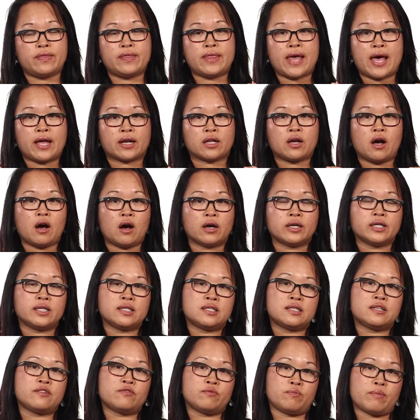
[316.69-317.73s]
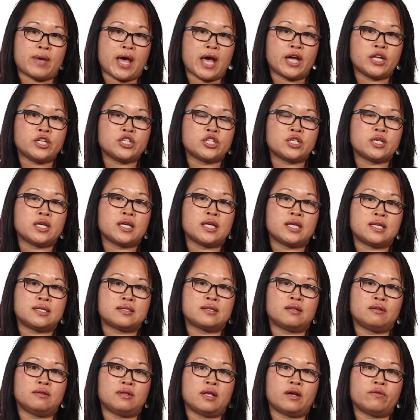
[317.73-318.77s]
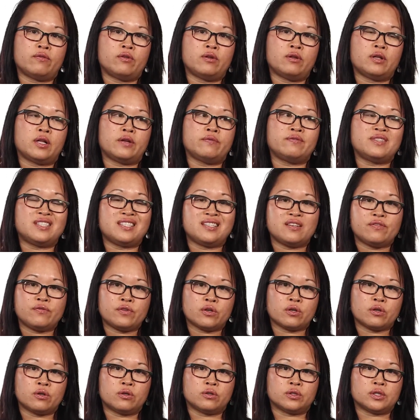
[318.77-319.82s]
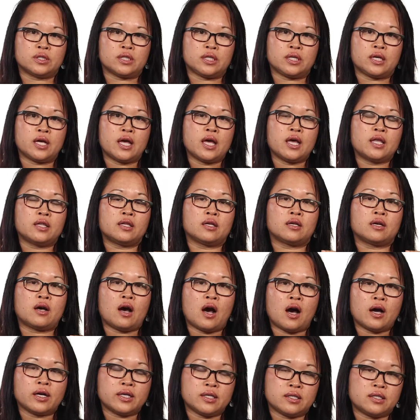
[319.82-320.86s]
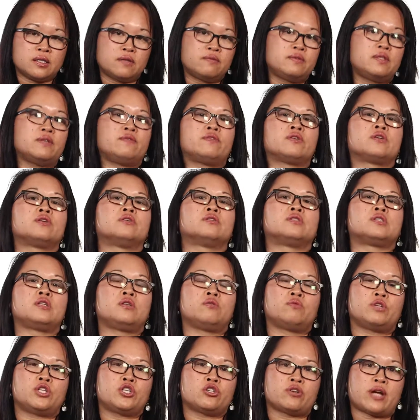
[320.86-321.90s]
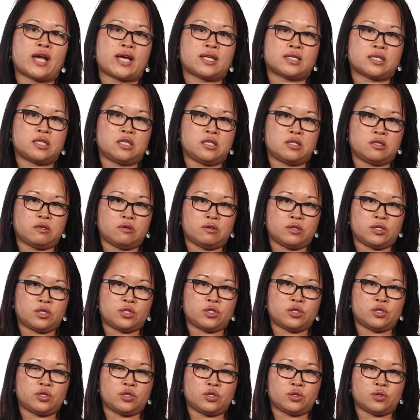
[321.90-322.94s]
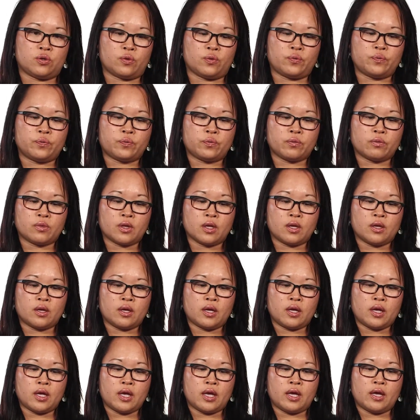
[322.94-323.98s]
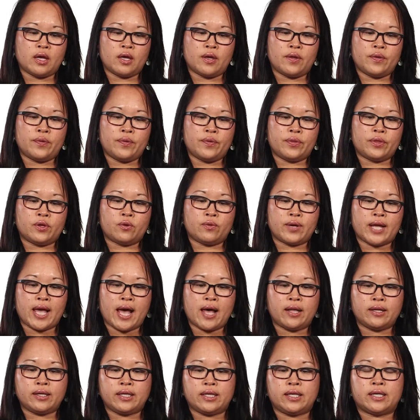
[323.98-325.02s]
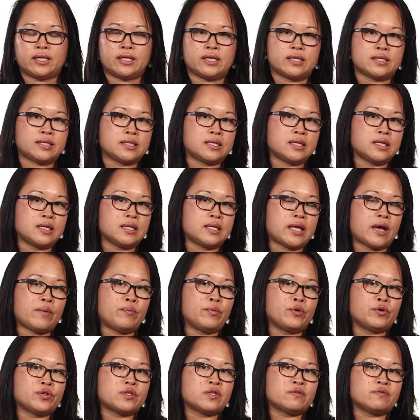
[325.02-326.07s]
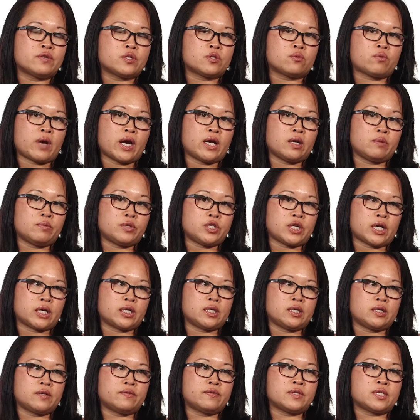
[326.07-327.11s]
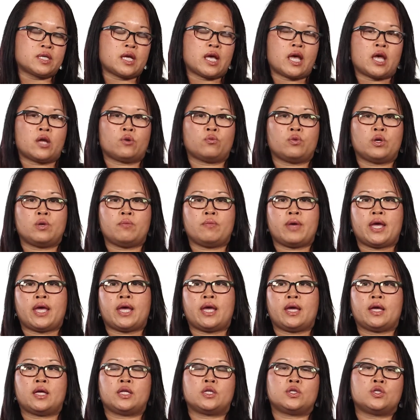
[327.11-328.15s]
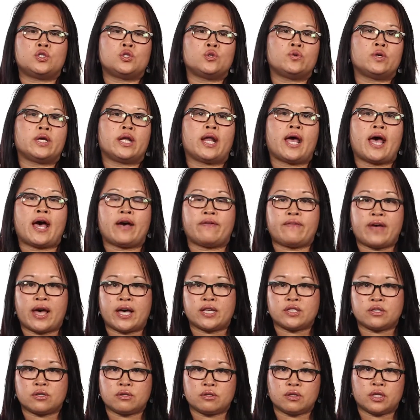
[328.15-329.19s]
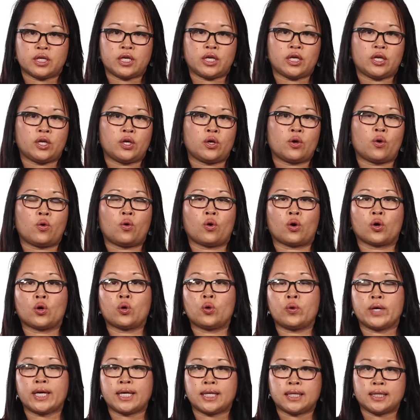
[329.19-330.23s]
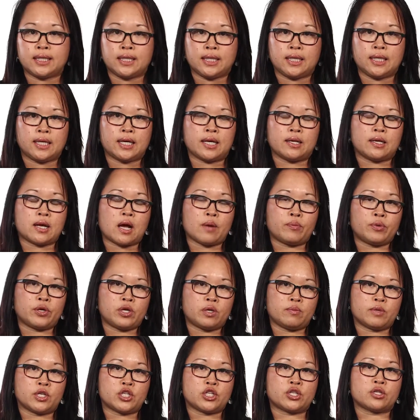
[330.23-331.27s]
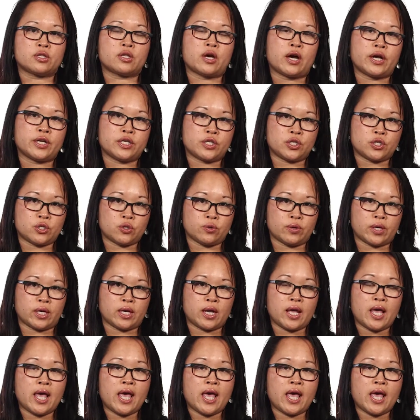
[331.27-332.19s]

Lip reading: That cognitive match is the level of difficulty, the cognitive difficulty in which you're asking students to do. The reality is that most of us write objectives and we may do it haphazardly or quickly and not putting much thought into it.